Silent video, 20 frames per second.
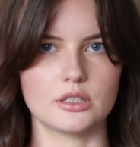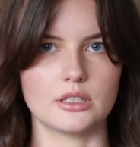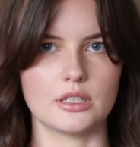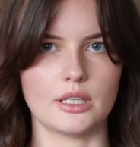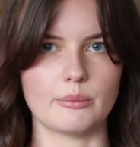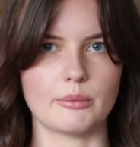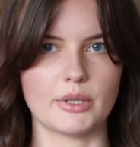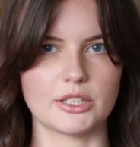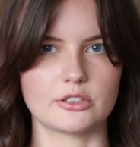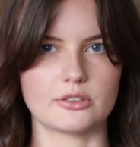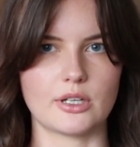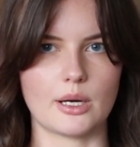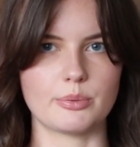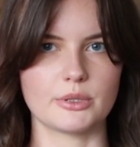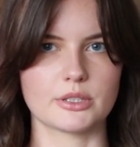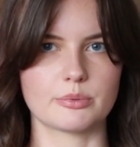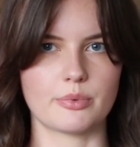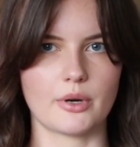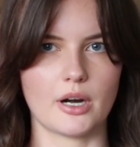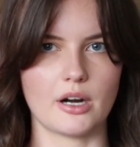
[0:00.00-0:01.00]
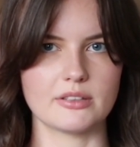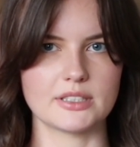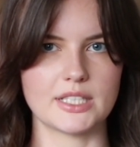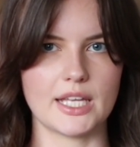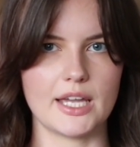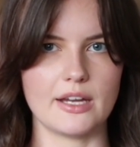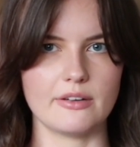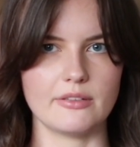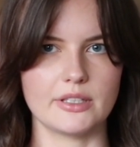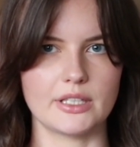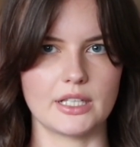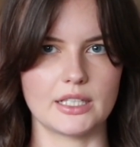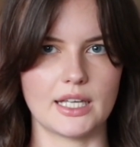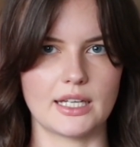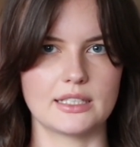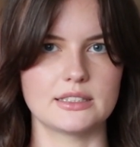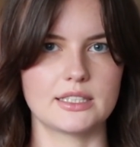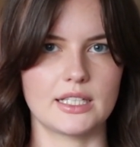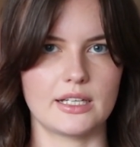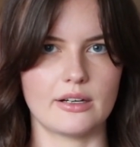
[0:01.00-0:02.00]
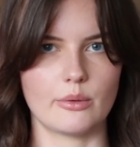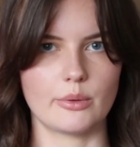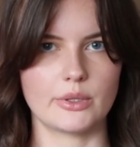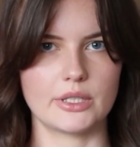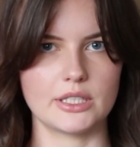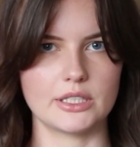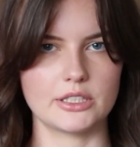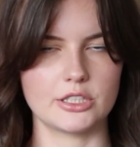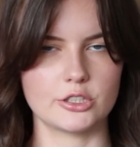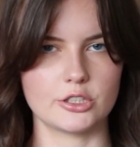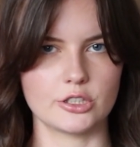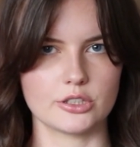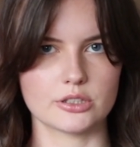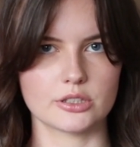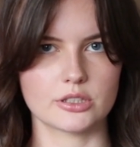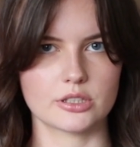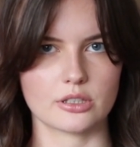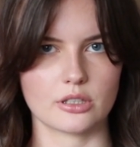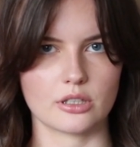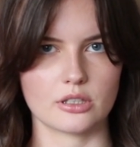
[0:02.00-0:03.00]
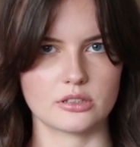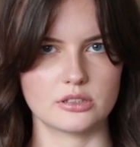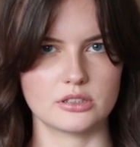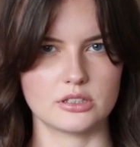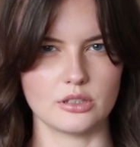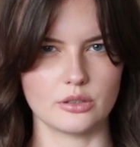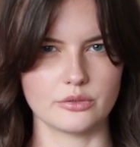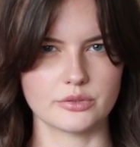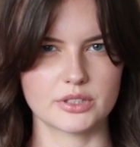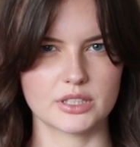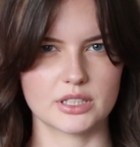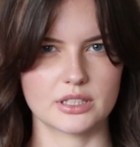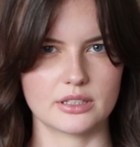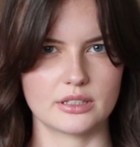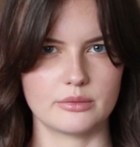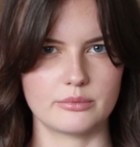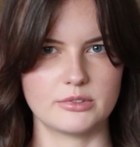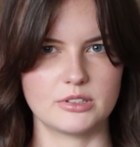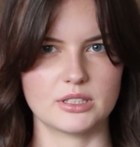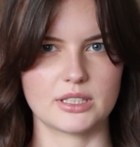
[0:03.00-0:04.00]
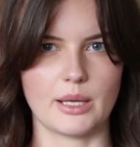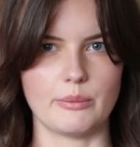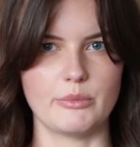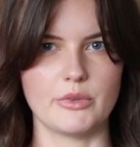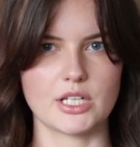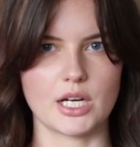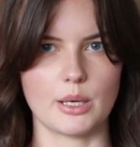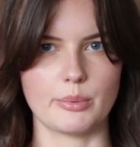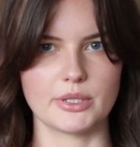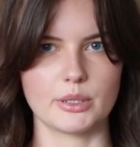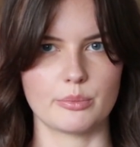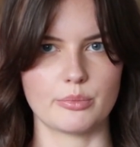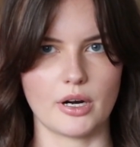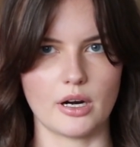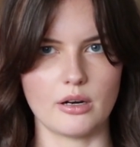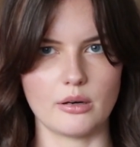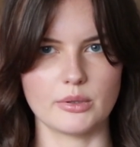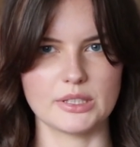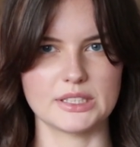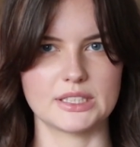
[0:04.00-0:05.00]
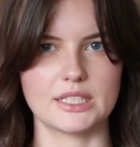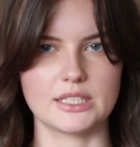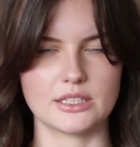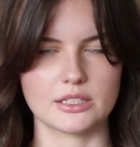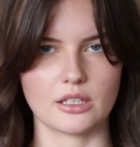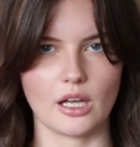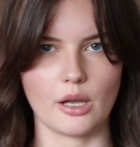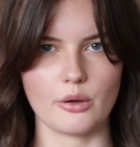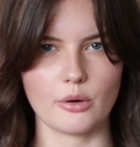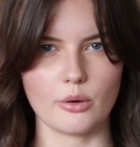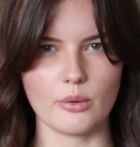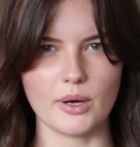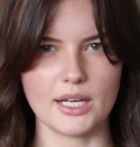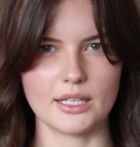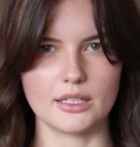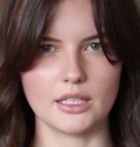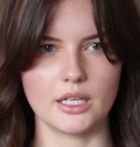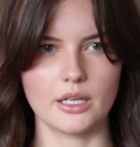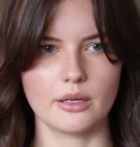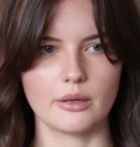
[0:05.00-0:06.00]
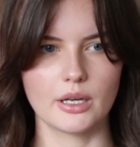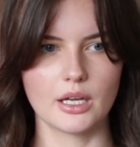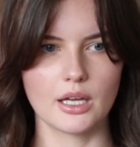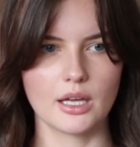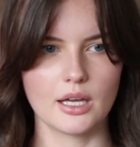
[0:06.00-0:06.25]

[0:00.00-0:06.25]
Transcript: my strapless bra is here and the line's here. I wanted it to just sort of skim the top of the bra. I wanted it to go quite low.